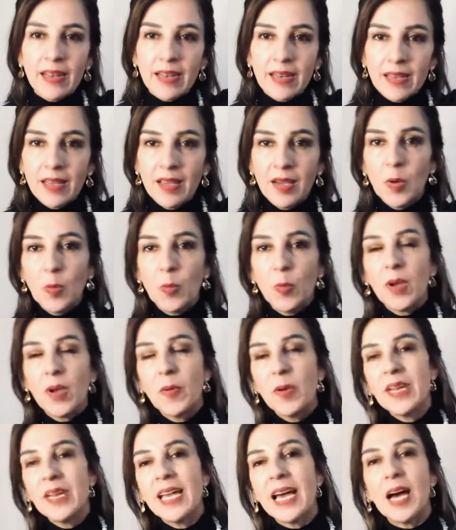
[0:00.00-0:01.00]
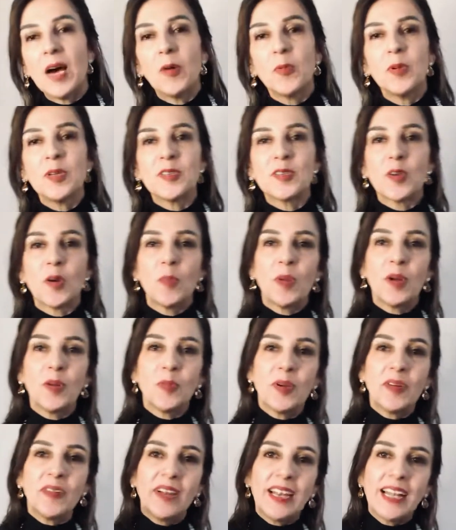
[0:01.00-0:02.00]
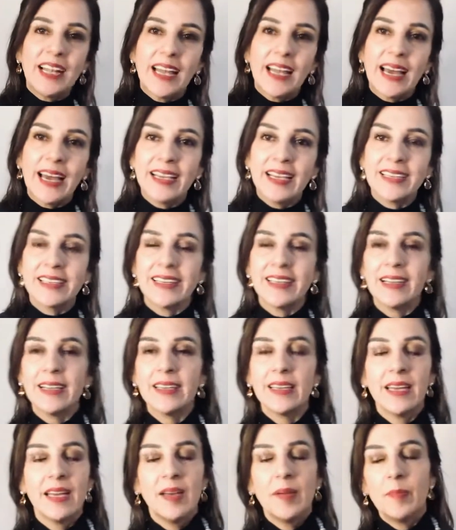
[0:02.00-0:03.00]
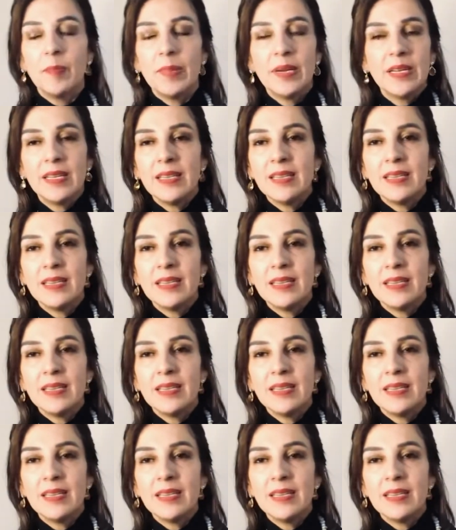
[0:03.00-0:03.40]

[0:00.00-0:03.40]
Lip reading: and we went out with someone we really liked, but